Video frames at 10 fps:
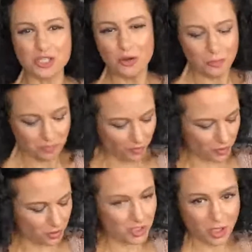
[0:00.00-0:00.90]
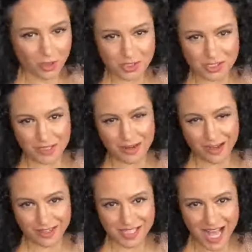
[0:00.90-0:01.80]
Oh, so if you're
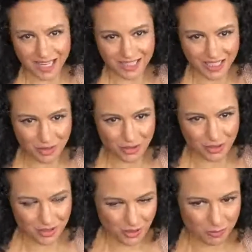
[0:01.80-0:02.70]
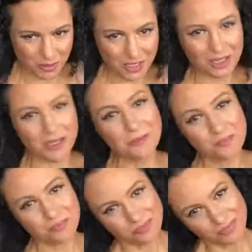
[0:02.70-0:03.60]
adults and not Italian or
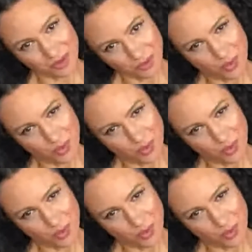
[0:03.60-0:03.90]
European,